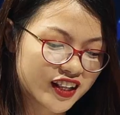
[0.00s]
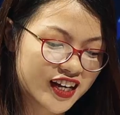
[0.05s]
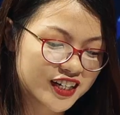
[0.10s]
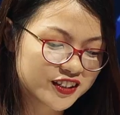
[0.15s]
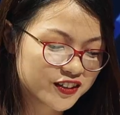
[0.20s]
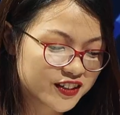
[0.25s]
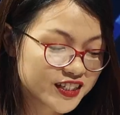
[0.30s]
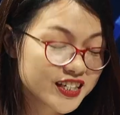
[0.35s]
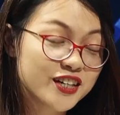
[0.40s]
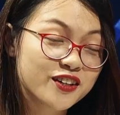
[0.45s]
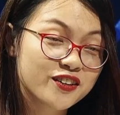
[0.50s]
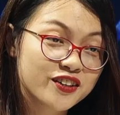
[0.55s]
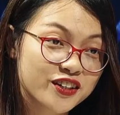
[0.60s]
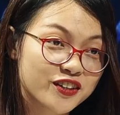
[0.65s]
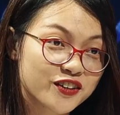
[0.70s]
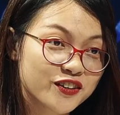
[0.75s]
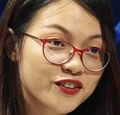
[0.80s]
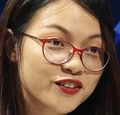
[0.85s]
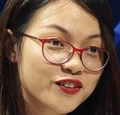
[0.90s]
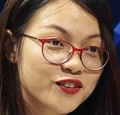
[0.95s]
like to tell
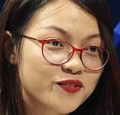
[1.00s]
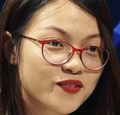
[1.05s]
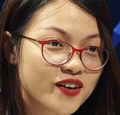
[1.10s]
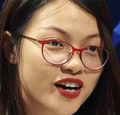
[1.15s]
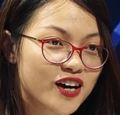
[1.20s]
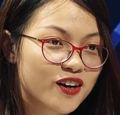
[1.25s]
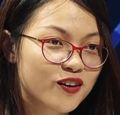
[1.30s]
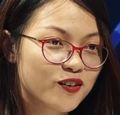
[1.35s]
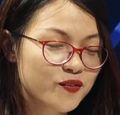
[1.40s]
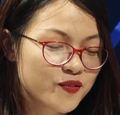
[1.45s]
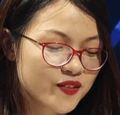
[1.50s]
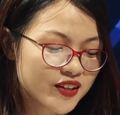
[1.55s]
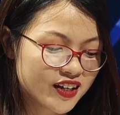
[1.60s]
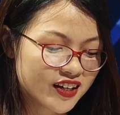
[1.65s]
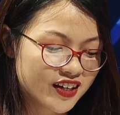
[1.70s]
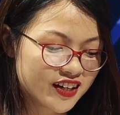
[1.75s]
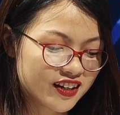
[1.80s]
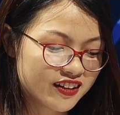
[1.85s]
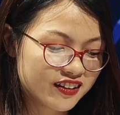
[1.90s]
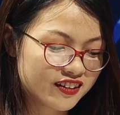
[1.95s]
you about
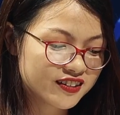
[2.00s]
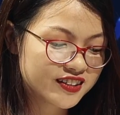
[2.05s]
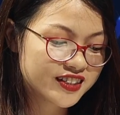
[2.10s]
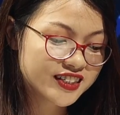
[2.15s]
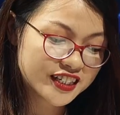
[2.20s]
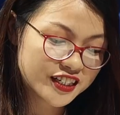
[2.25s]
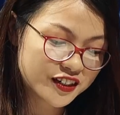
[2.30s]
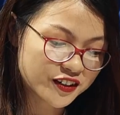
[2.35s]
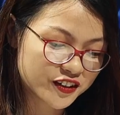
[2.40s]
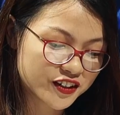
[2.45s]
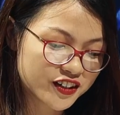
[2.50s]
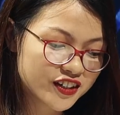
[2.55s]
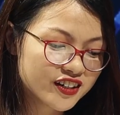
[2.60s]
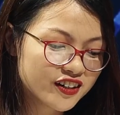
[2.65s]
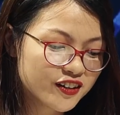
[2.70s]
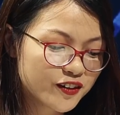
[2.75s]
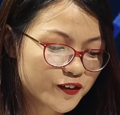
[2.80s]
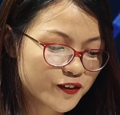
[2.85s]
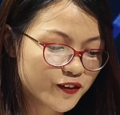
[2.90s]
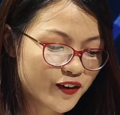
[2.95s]
the singer
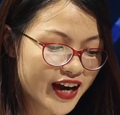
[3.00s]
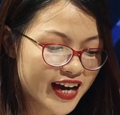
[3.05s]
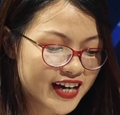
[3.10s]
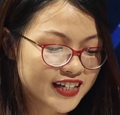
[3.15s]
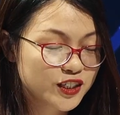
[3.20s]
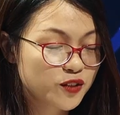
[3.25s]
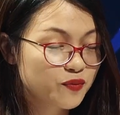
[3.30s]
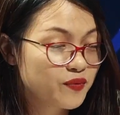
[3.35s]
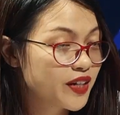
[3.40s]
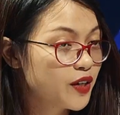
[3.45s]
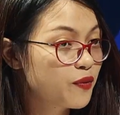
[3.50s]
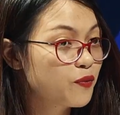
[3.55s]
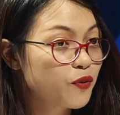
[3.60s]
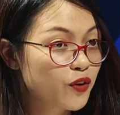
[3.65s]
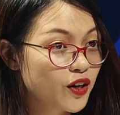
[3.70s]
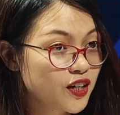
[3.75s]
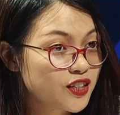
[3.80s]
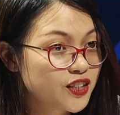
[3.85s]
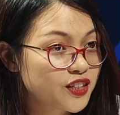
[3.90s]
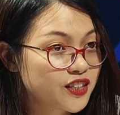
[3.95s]
who has a big
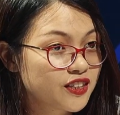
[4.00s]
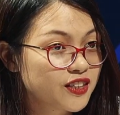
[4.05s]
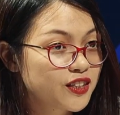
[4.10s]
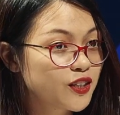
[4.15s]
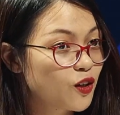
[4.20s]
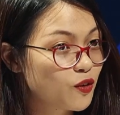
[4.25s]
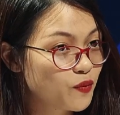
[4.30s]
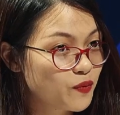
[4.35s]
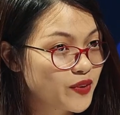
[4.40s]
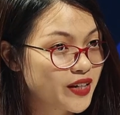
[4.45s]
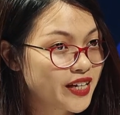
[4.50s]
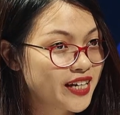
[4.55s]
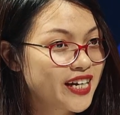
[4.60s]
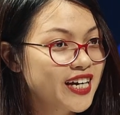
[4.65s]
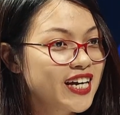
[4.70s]
impressions on me.